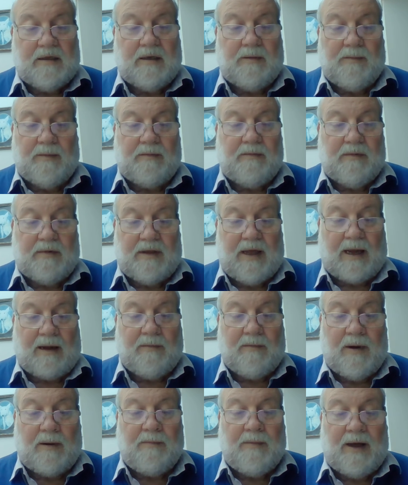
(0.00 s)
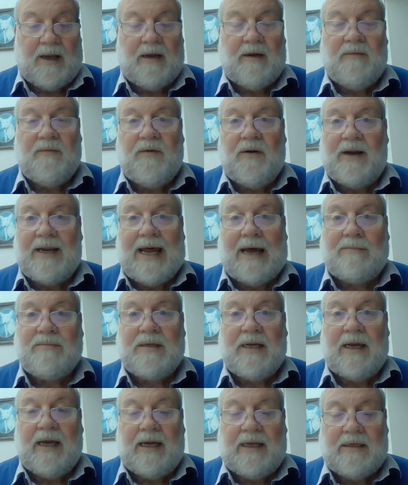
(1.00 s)
to thank Macmillan for
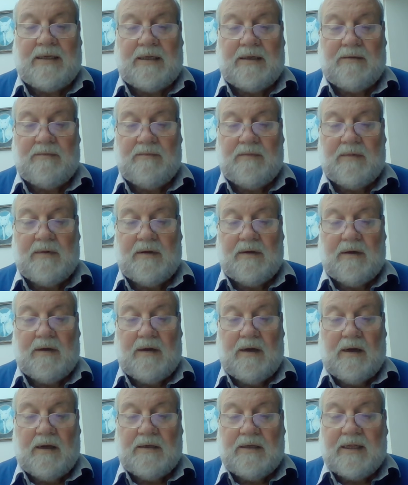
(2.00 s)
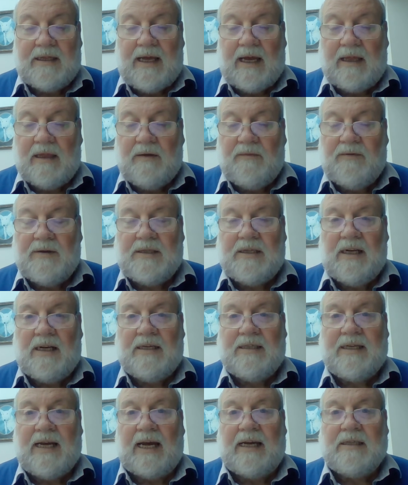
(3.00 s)
adapting it, to thank the
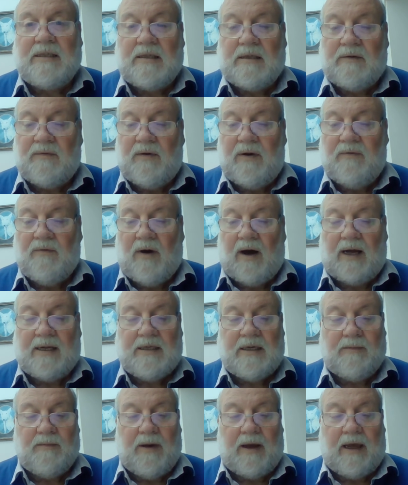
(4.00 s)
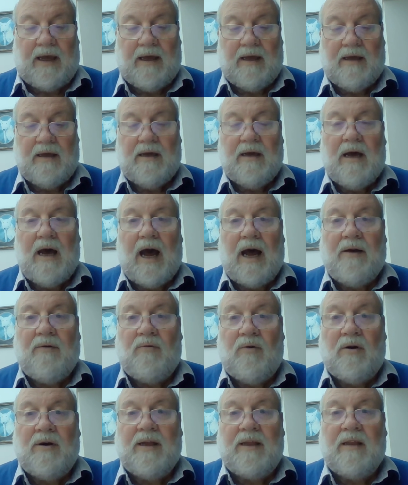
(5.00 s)
facilitators for inviting me
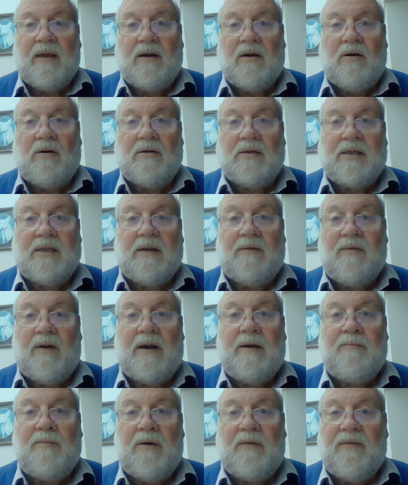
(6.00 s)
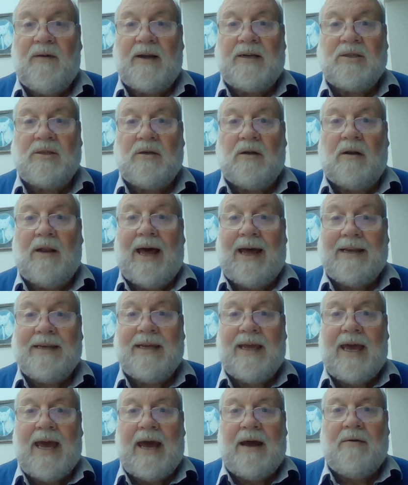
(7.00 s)
and running the course in a very professional
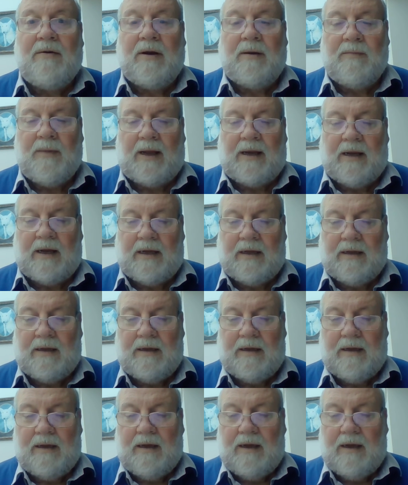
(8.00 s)
and caring manner,